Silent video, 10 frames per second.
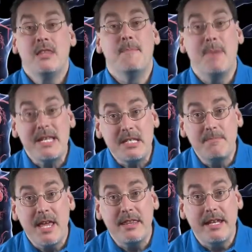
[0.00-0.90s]
The best
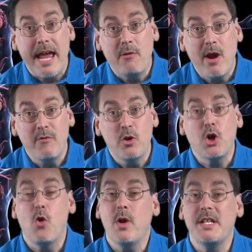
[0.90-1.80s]
method, however,
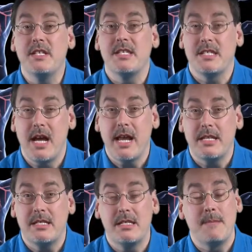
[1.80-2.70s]
according to
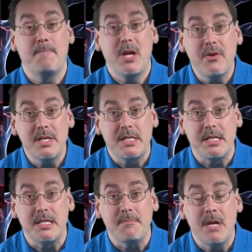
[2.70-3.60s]
science, is
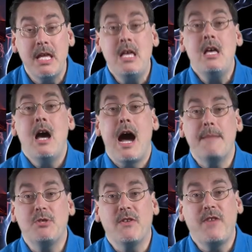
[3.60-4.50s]
empiricism.
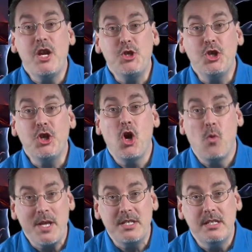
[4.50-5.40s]
Observation,
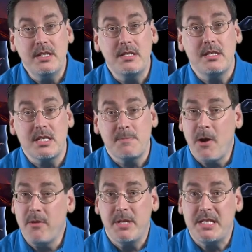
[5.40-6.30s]
coincidence,
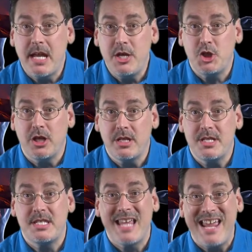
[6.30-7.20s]
experimentation, and
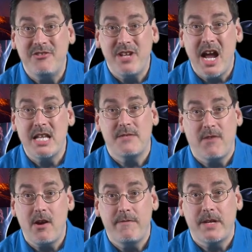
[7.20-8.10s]
standardized
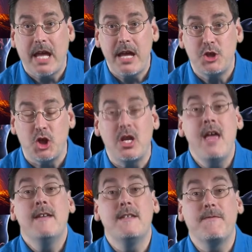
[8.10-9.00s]
verification
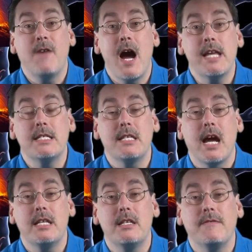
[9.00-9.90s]
define
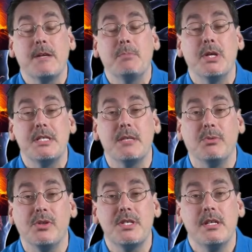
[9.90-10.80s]
scientific
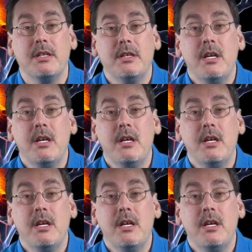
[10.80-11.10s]
principles.